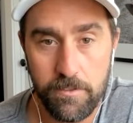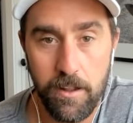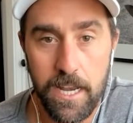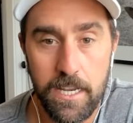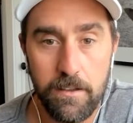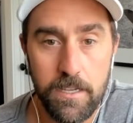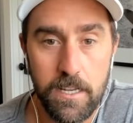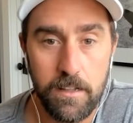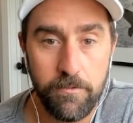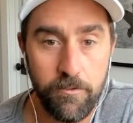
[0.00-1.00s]
any of
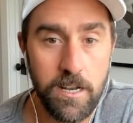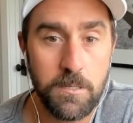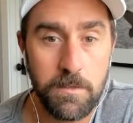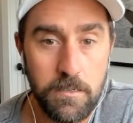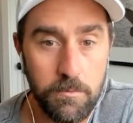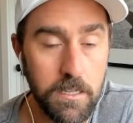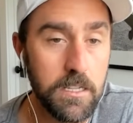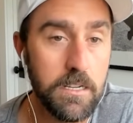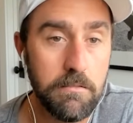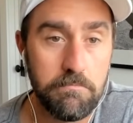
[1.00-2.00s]
the Frenchmen to
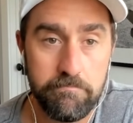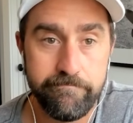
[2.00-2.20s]
really